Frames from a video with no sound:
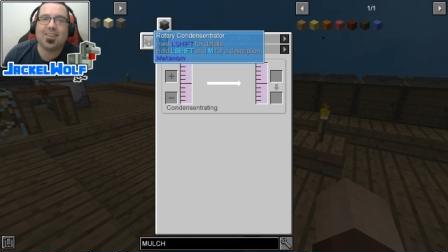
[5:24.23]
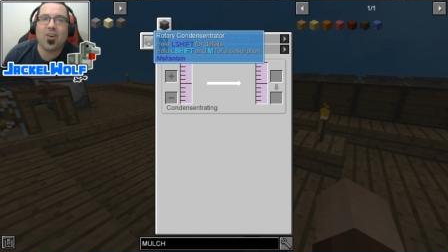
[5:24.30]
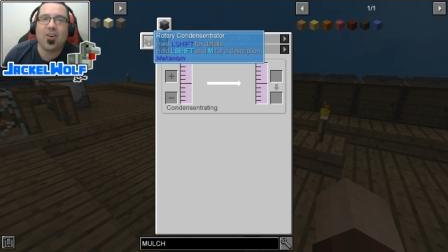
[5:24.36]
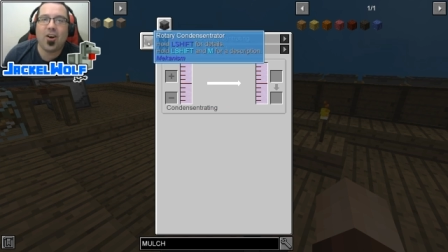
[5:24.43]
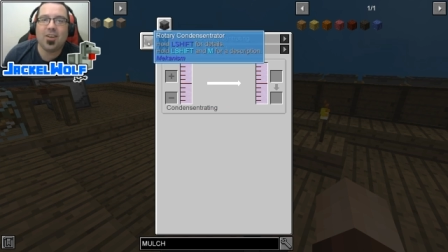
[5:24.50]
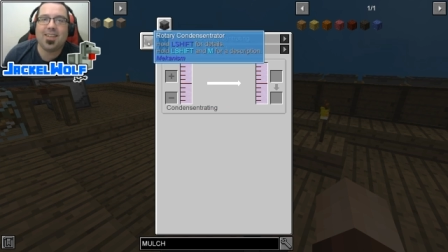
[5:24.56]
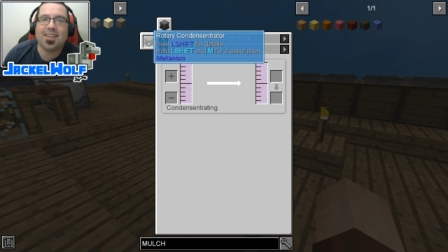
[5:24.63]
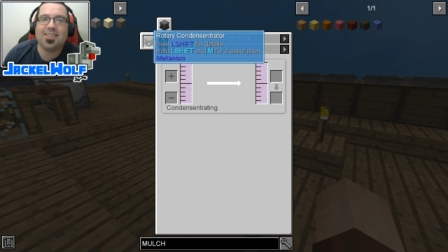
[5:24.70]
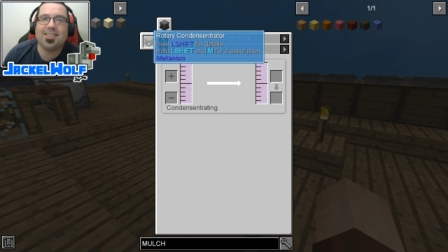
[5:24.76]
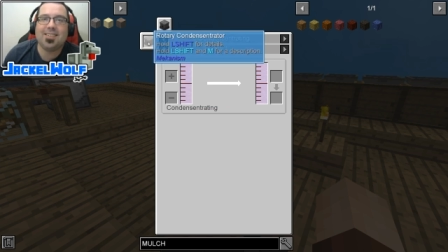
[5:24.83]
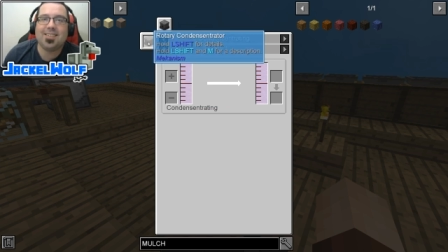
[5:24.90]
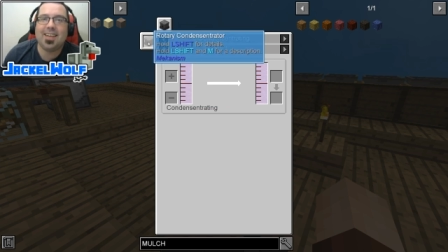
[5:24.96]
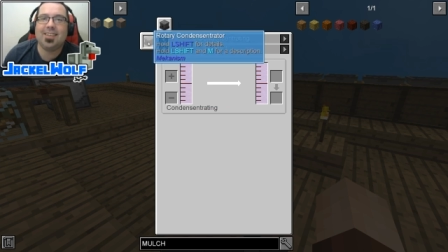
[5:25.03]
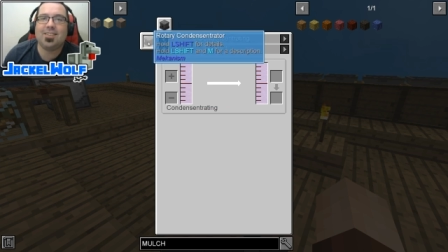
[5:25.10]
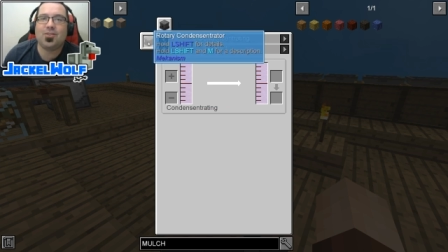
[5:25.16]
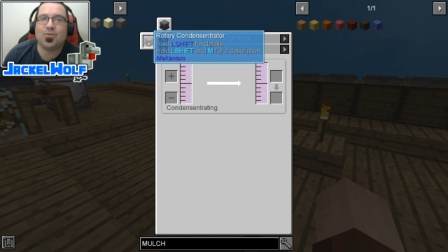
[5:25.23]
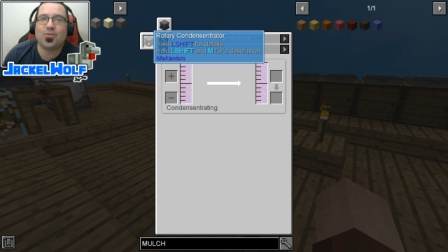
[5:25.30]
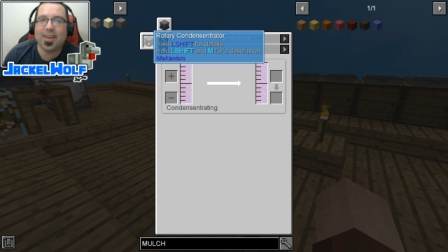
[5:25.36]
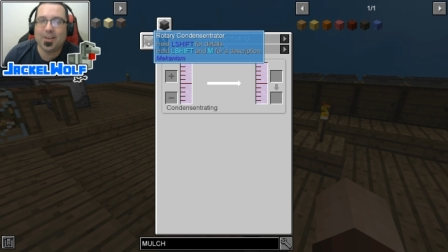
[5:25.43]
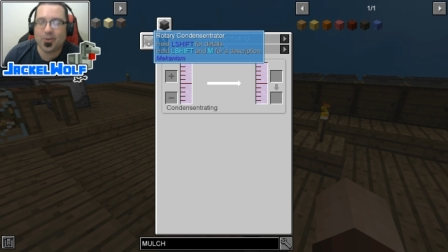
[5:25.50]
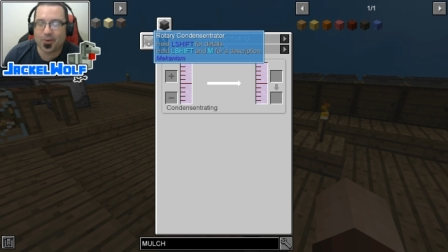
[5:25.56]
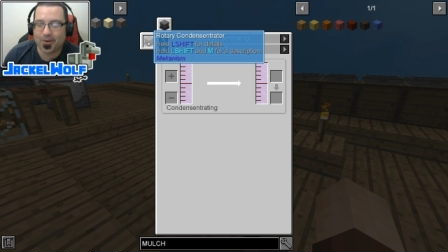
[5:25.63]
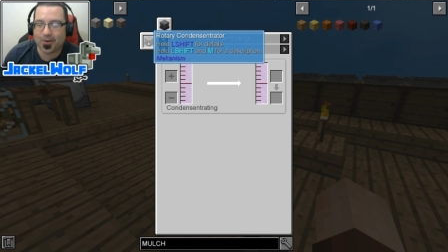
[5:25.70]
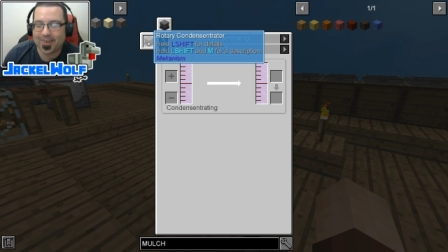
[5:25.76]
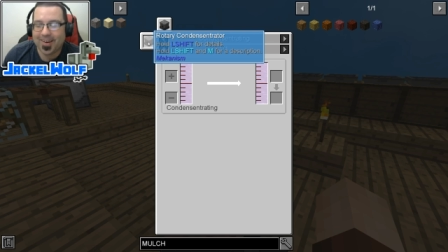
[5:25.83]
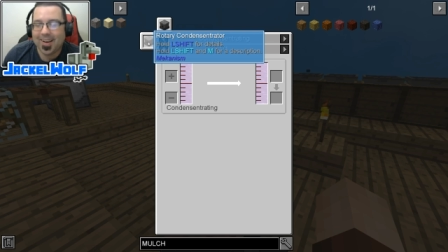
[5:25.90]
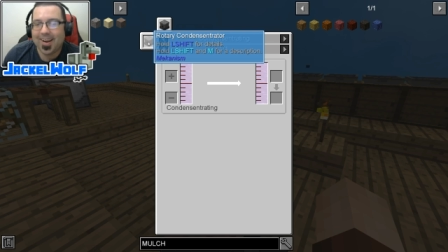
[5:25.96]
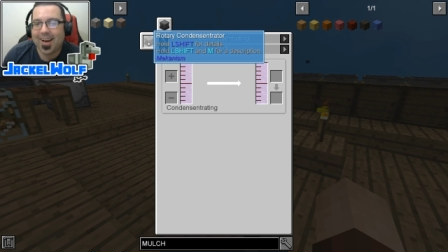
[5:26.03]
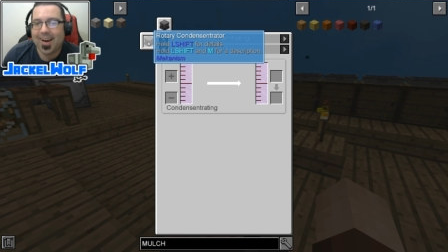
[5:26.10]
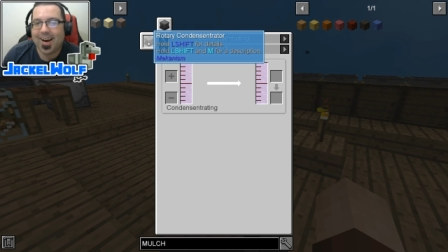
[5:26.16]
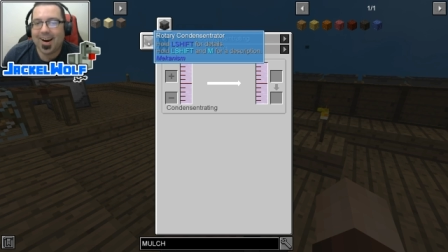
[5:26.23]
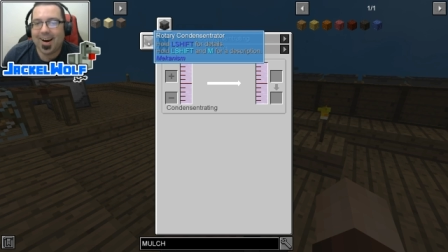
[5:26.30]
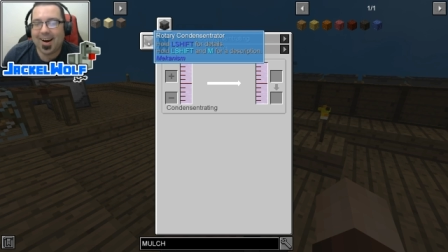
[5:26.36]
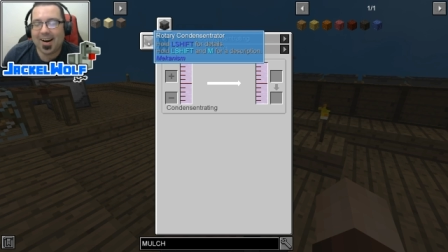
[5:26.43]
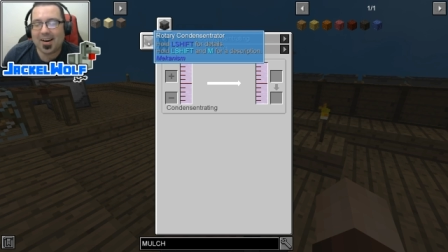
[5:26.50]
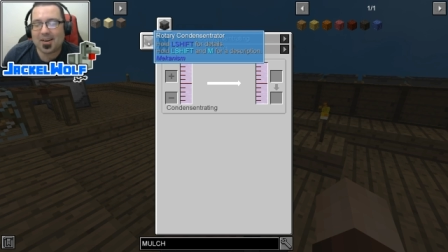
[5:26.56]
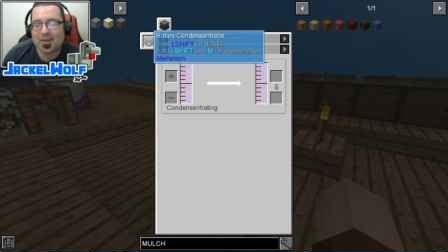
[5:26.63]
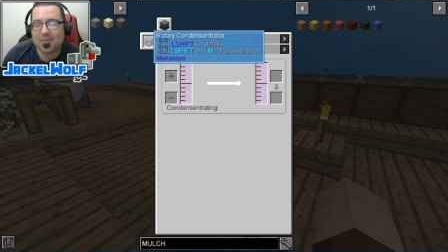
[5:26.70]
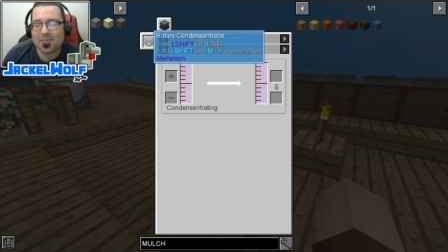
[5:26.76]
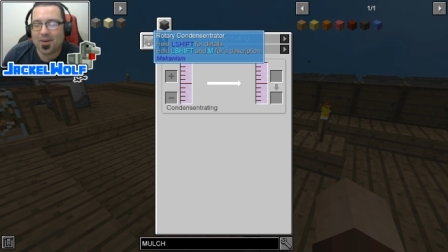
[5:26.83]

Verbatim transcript: condensator um,